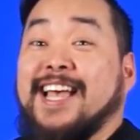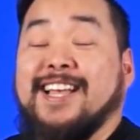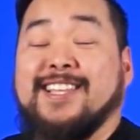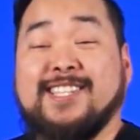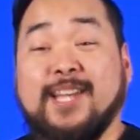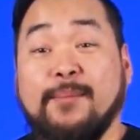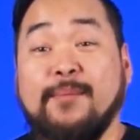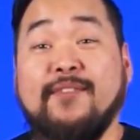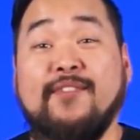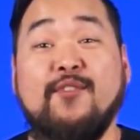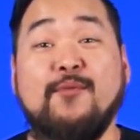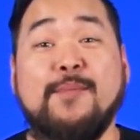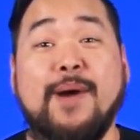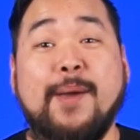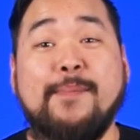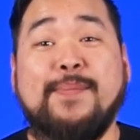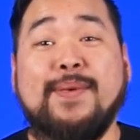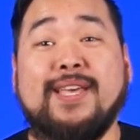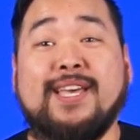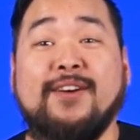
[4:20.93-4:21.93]
Some of you
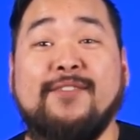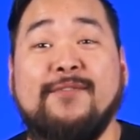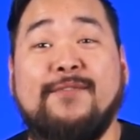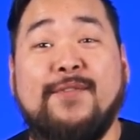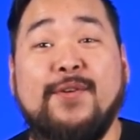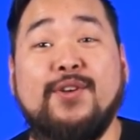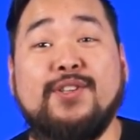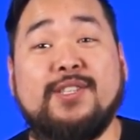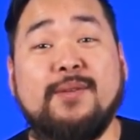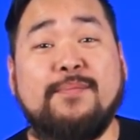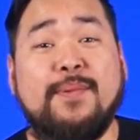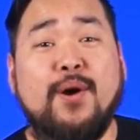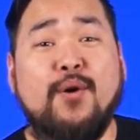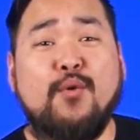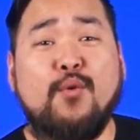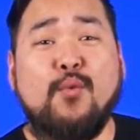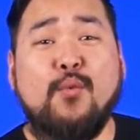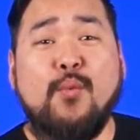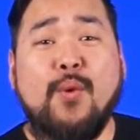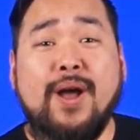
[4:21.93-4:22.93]
might be confused
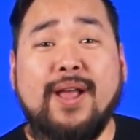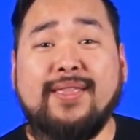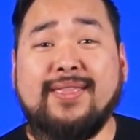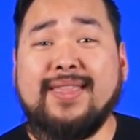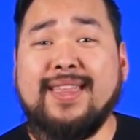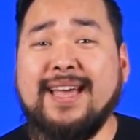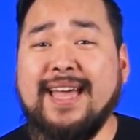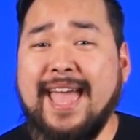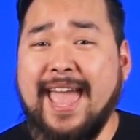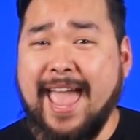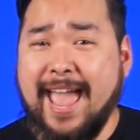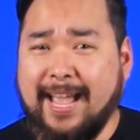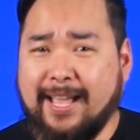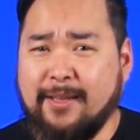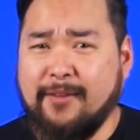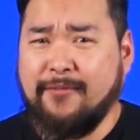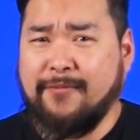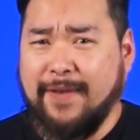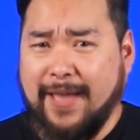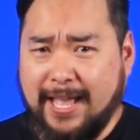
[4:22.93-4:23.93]
about what the heck
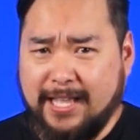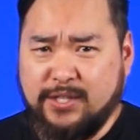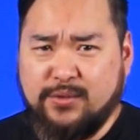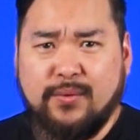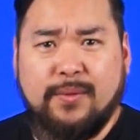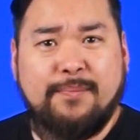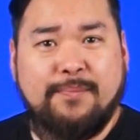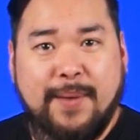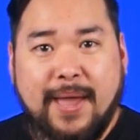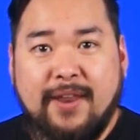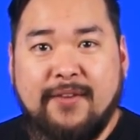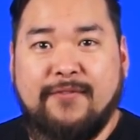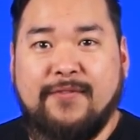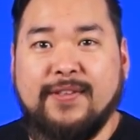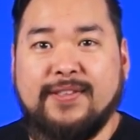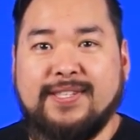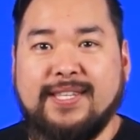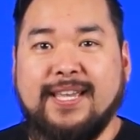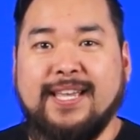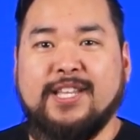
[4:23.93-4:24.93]
Fans with
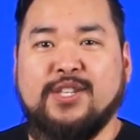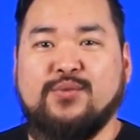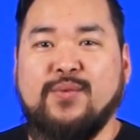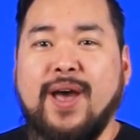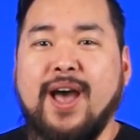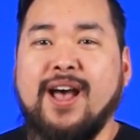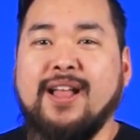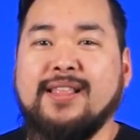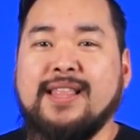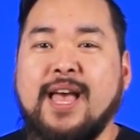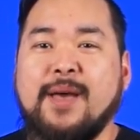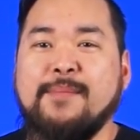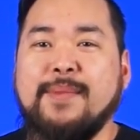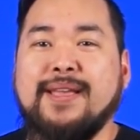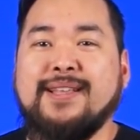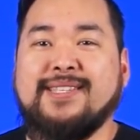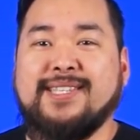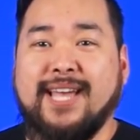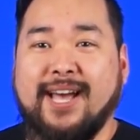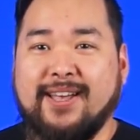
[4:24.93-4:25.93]
Benefits is. Well, let
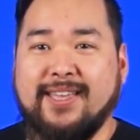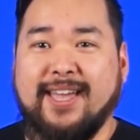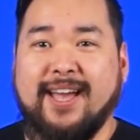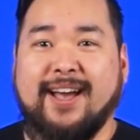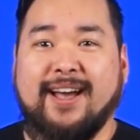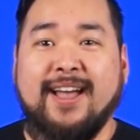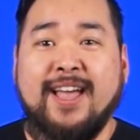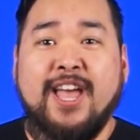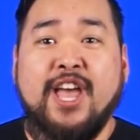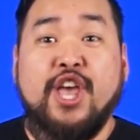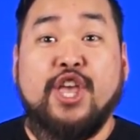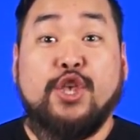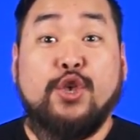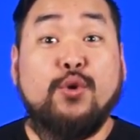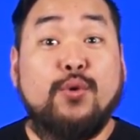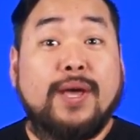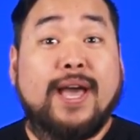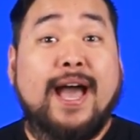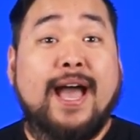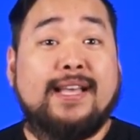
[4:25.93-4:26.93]
me tell ya,
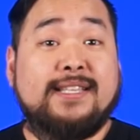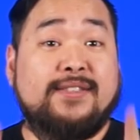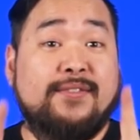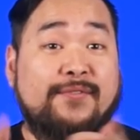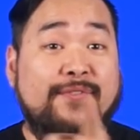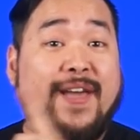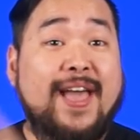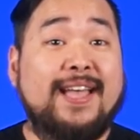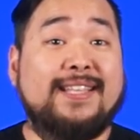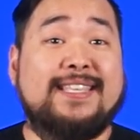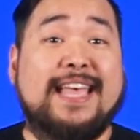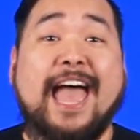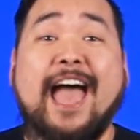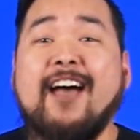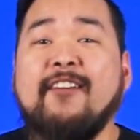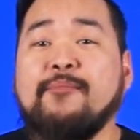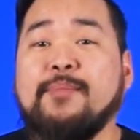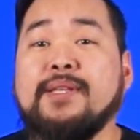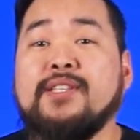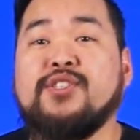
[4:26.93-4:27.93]
you guys, the fans,
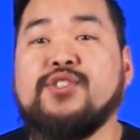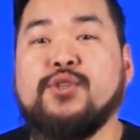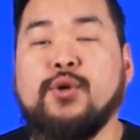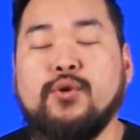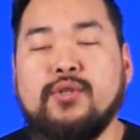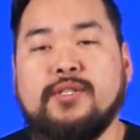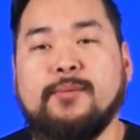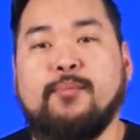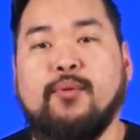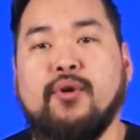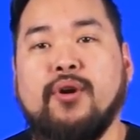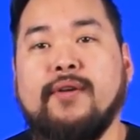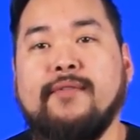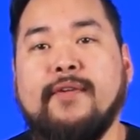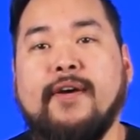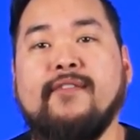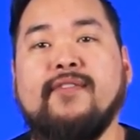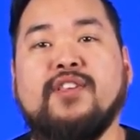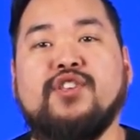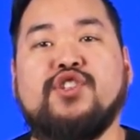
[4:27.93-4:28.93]
have been so supportive
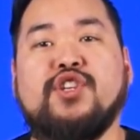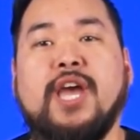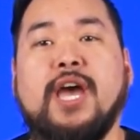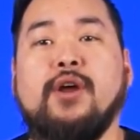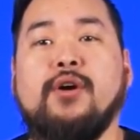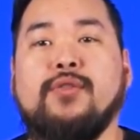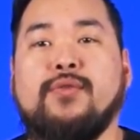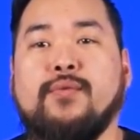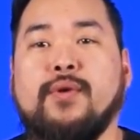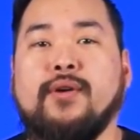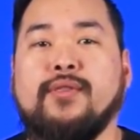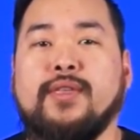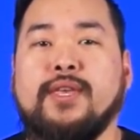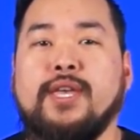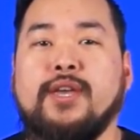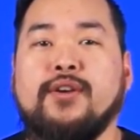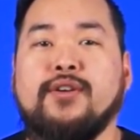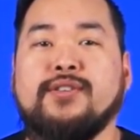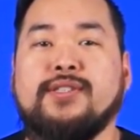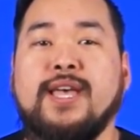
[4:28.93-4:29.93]
of this channel throughout the
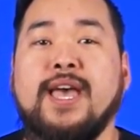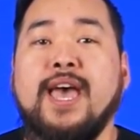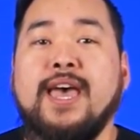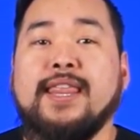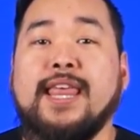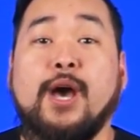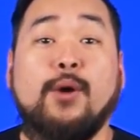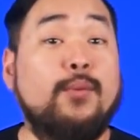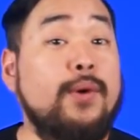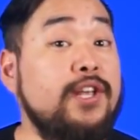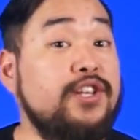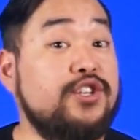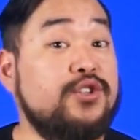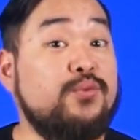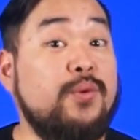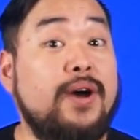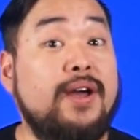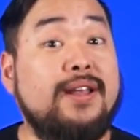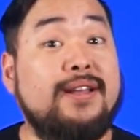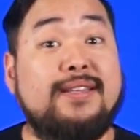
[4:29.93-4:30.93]
years that we just
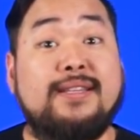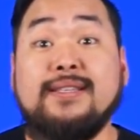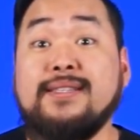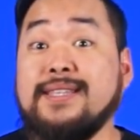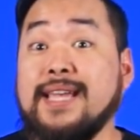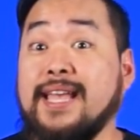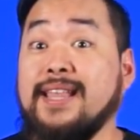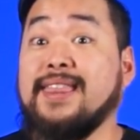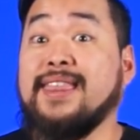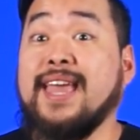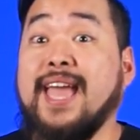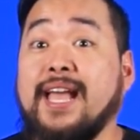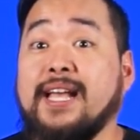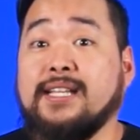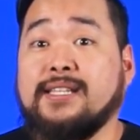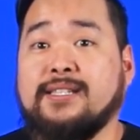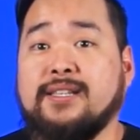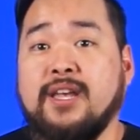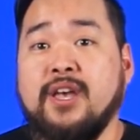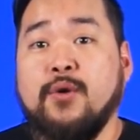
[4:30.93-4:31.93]
wanted to say
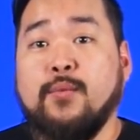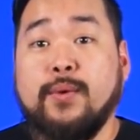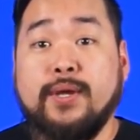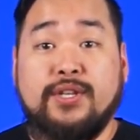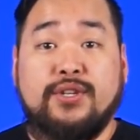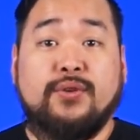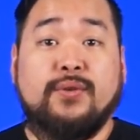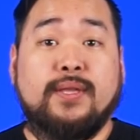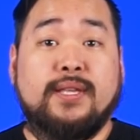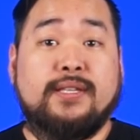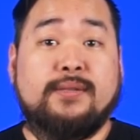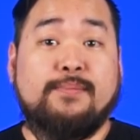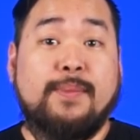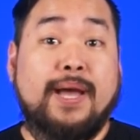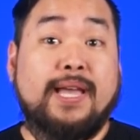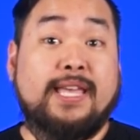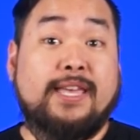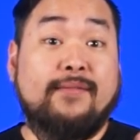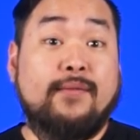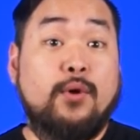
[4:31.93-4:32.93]
thanks. We do this
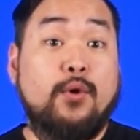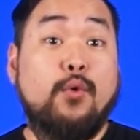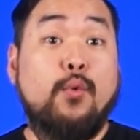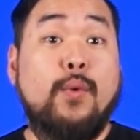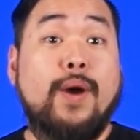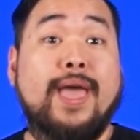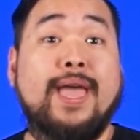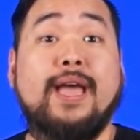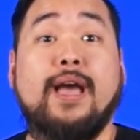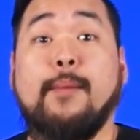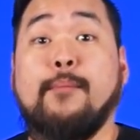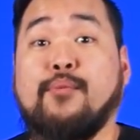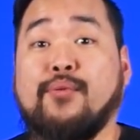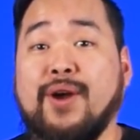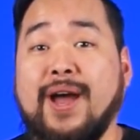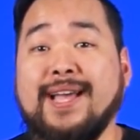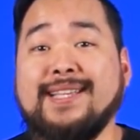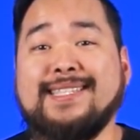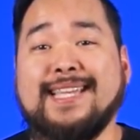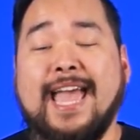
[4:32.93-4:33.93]
by giving away a
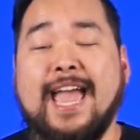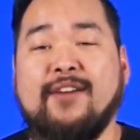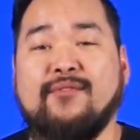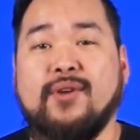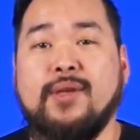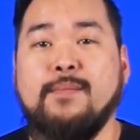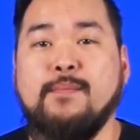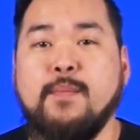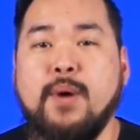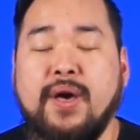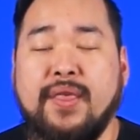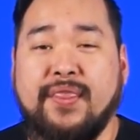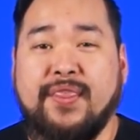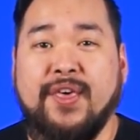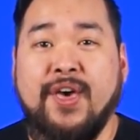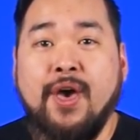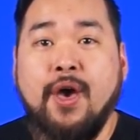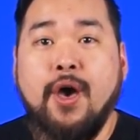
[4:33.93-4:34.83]
prize every month.